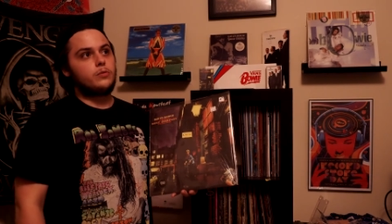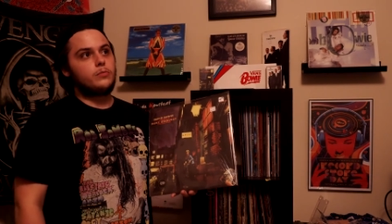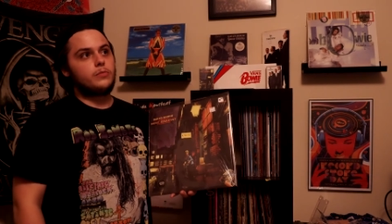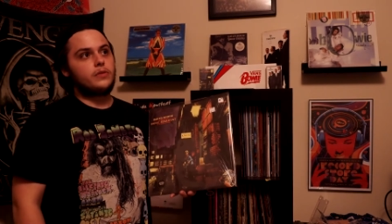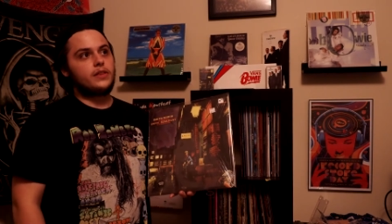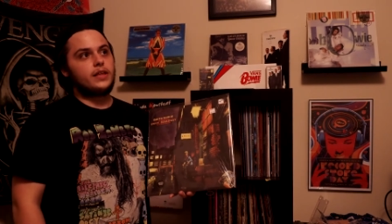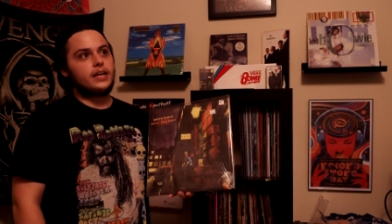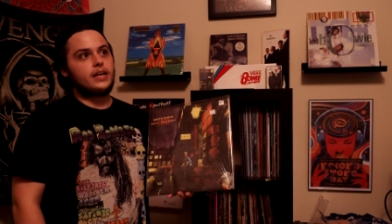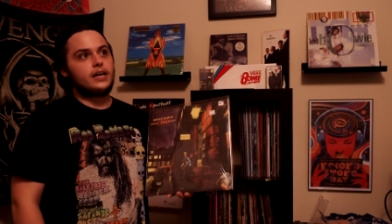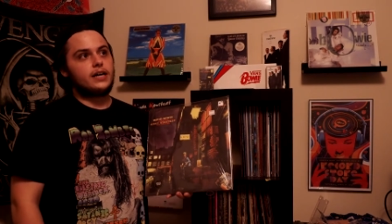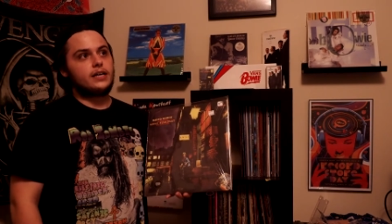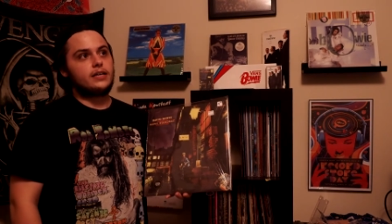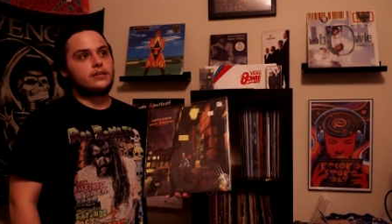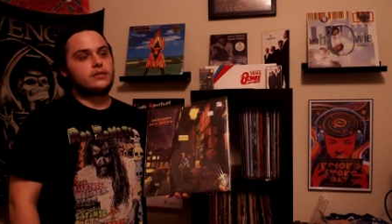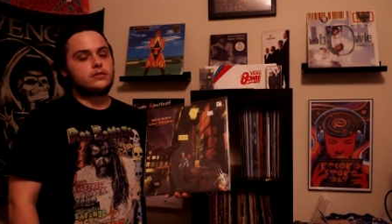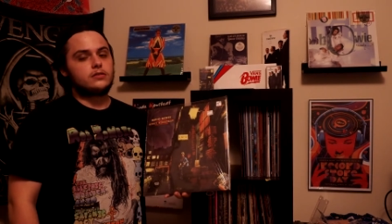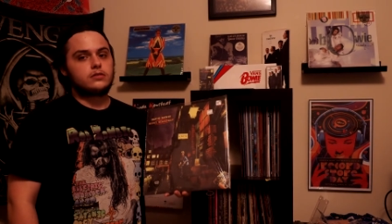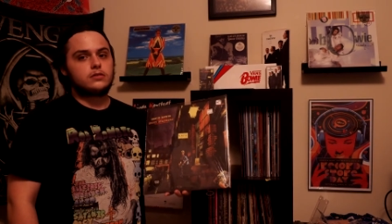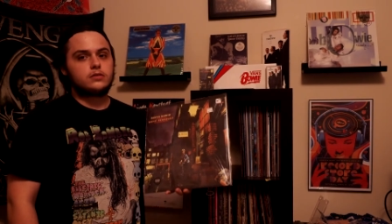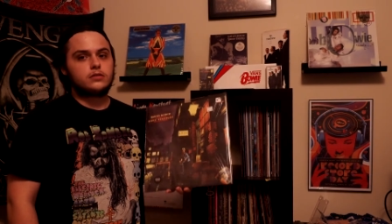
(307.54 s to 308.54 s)
that
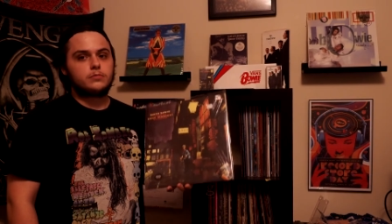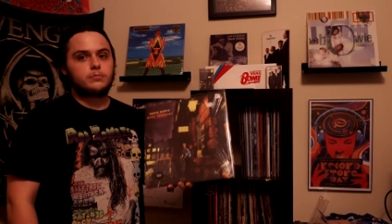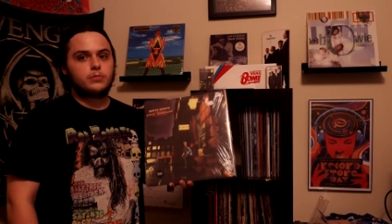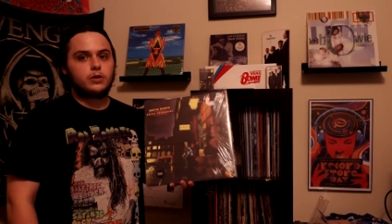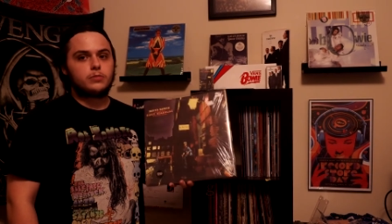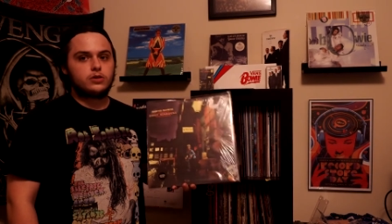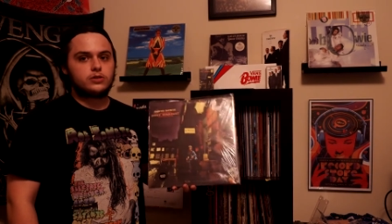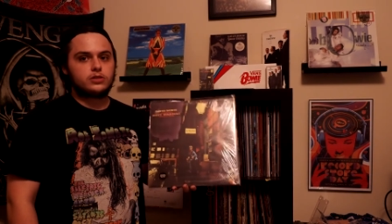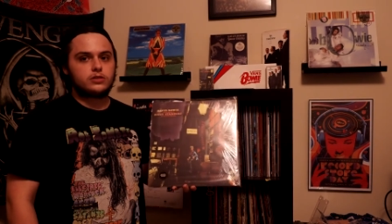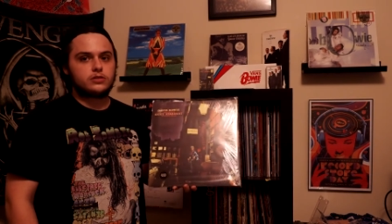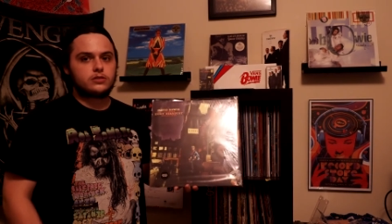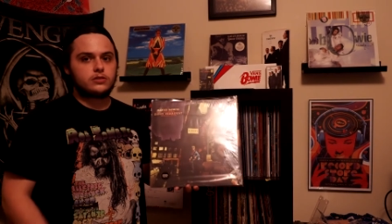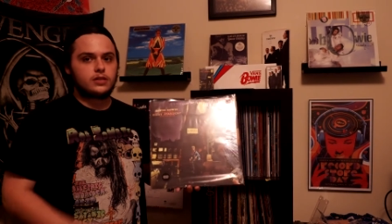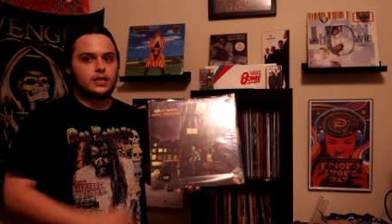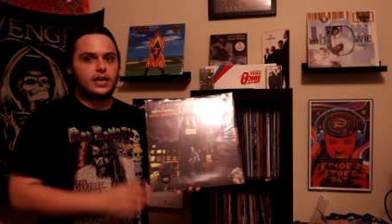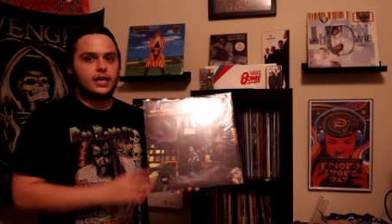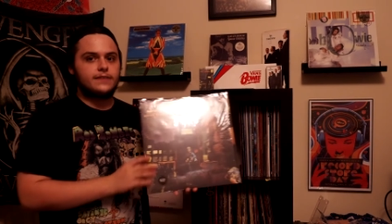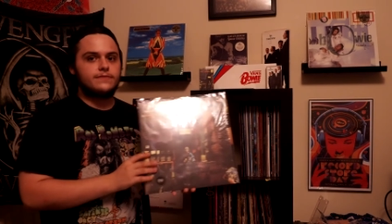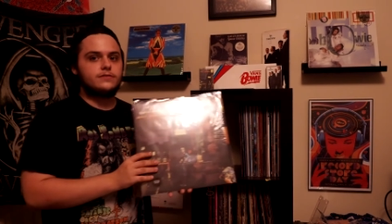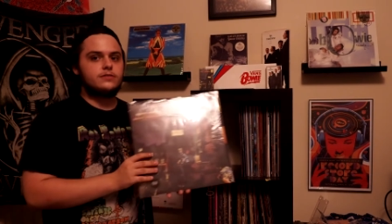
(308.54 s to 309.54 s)
I purchased
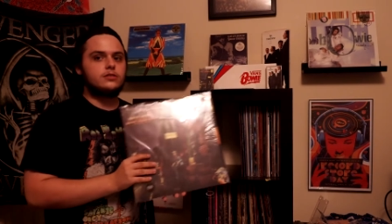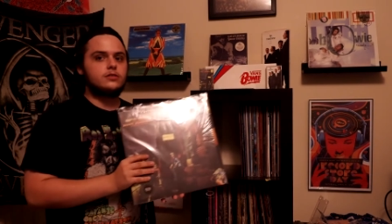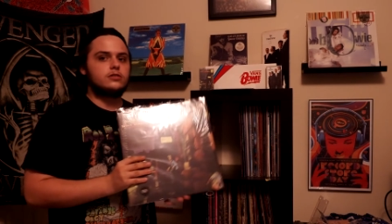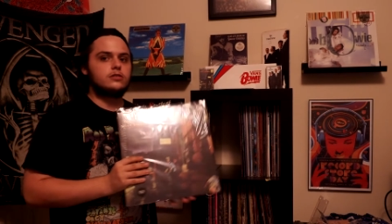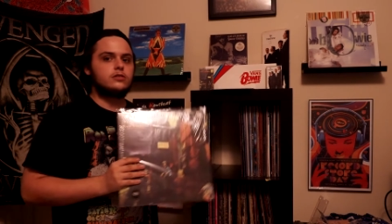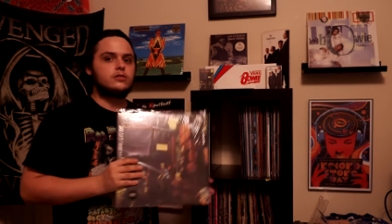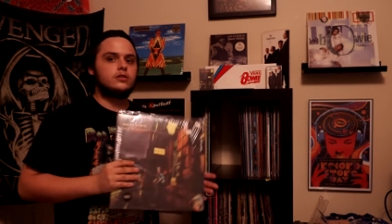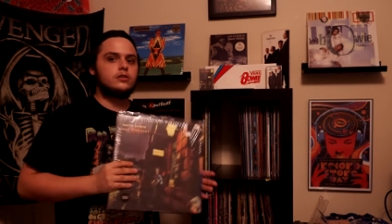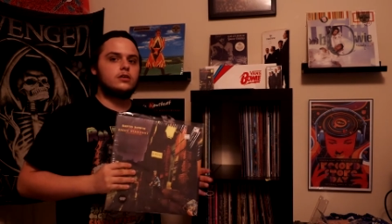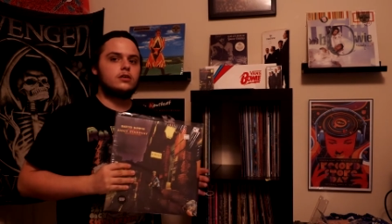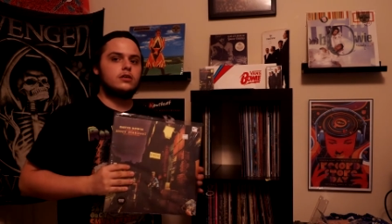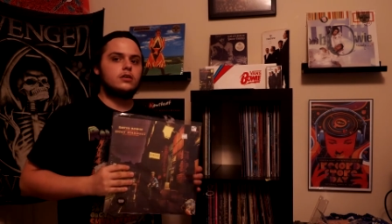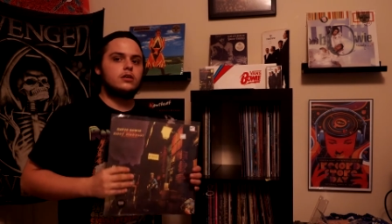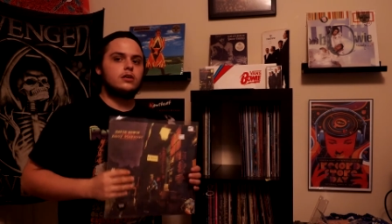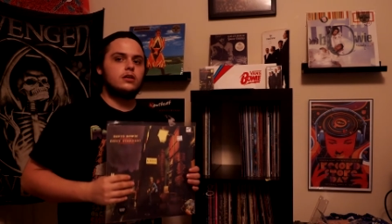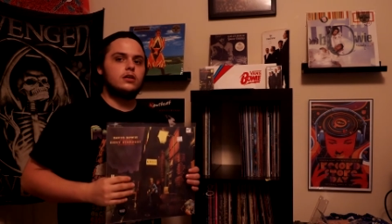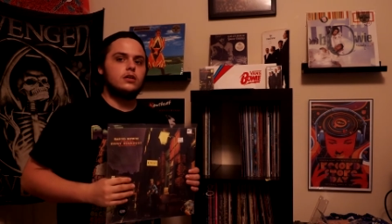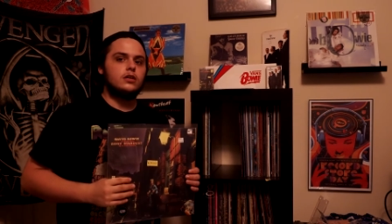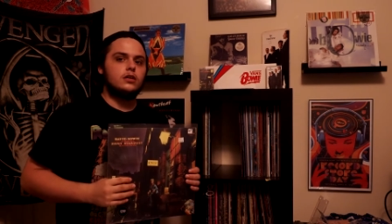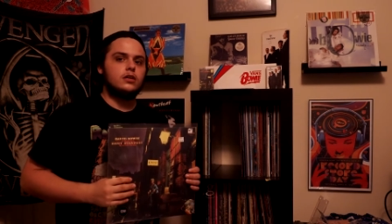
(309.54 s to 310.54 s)
after
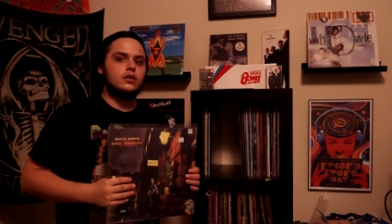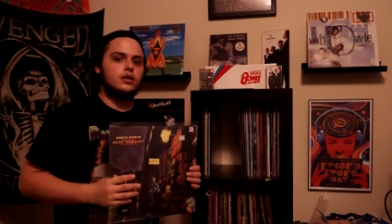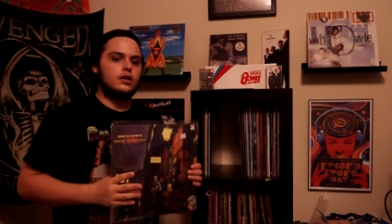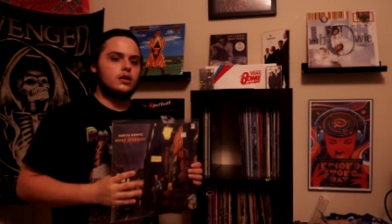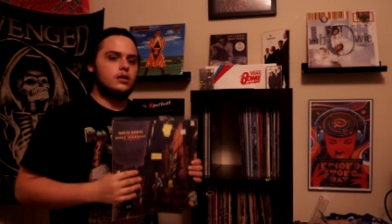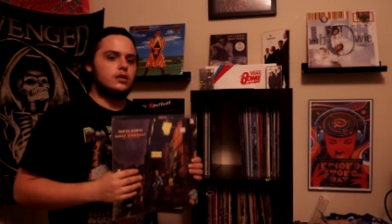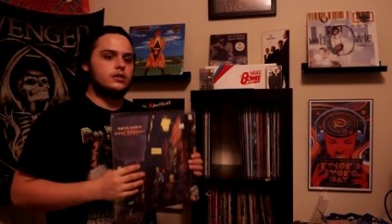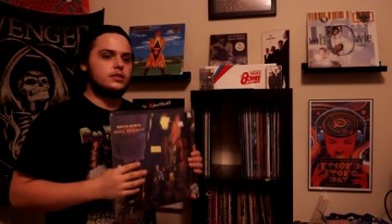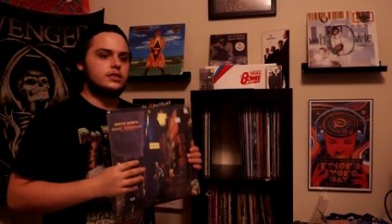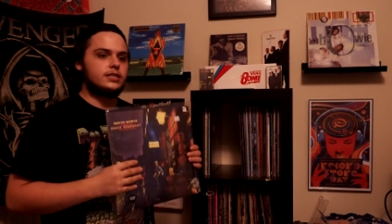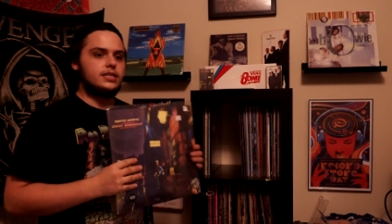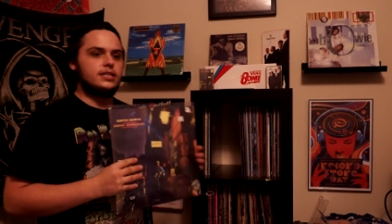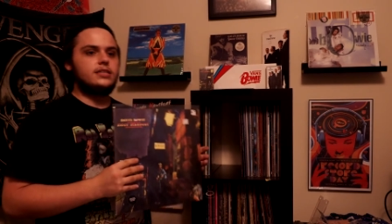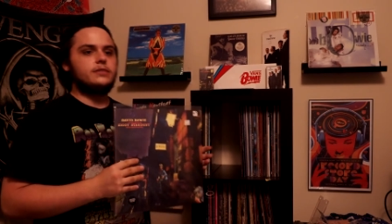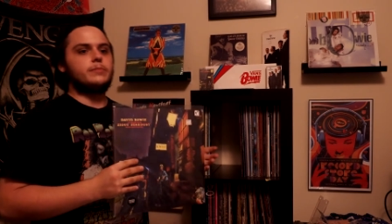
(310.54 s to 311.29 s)
getting